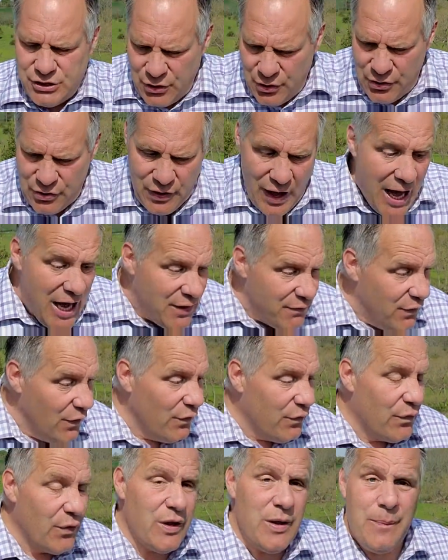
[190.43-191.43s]
You're thankful
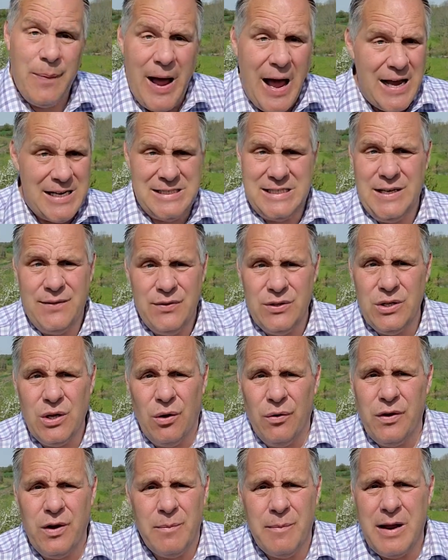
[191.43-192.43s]
for the past, even
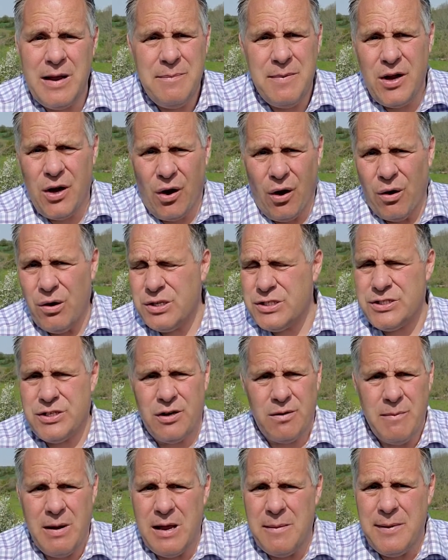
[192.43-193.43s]
though there may be hurts,
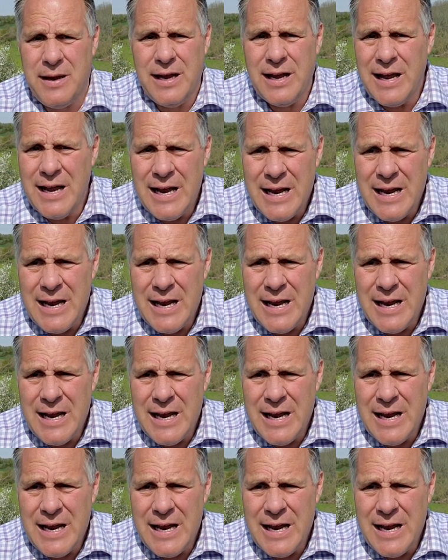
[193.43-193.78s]
there may be